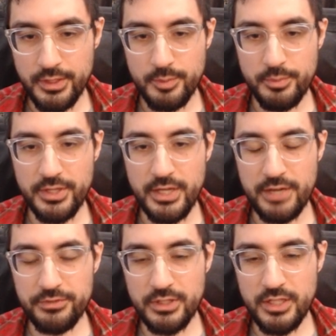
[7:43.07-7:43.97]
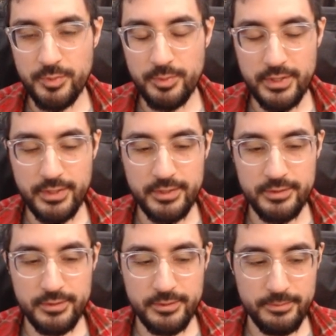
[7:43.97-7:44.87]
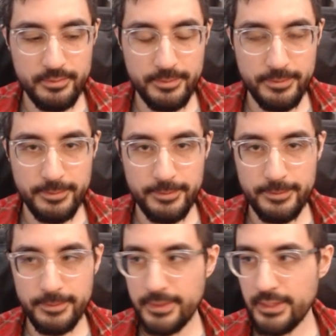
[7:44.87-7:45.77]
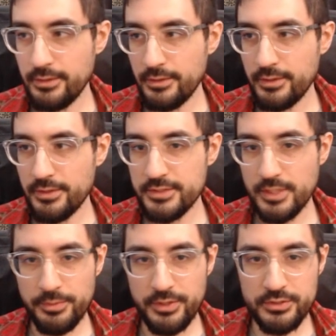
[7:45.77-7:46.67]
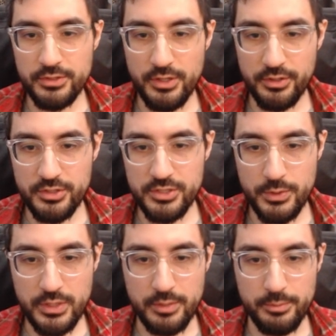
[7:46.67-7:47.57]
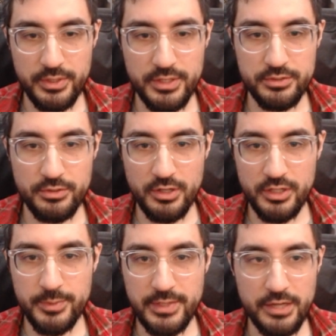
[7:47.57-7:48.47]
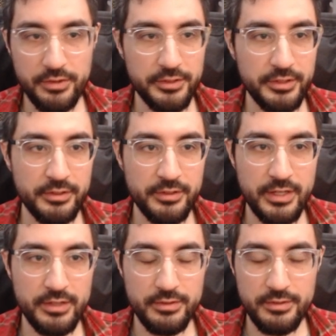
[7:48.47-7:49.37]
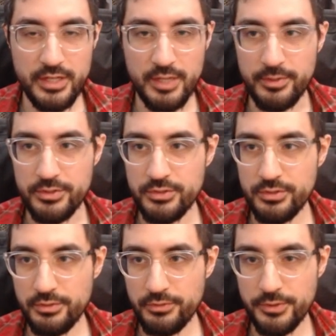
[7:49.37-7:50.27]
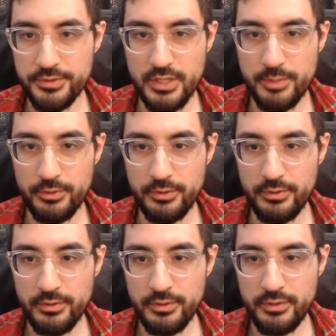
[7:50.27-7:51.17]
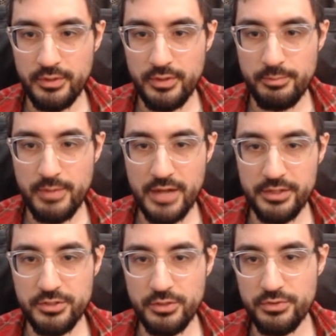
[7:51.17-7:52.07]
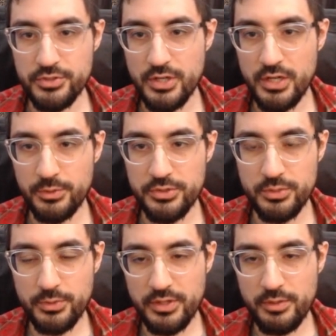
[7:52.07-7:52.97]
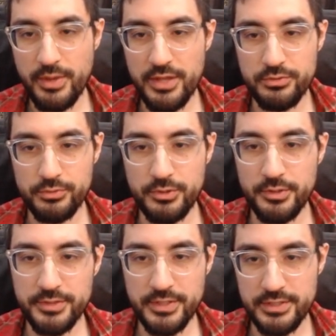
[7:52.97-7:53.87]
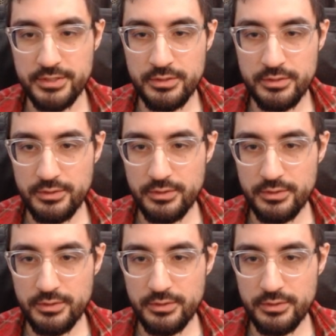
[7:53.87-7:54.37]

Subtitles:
But you have to keep in mind some things are not going to show up because they're not going to be calculated in that damage. For example, magnitude of shock, which is one of the best rolls, isn't.